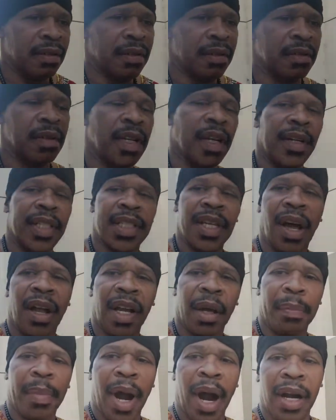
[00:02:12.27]
it's
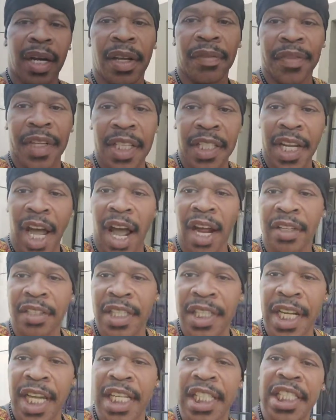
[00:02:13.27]
all a part of
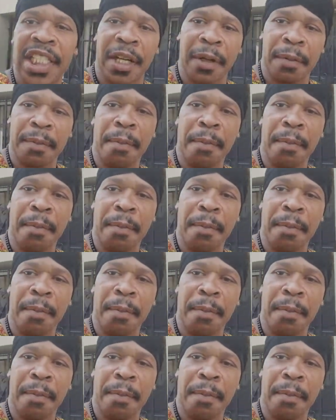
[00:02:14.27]
indoctrination,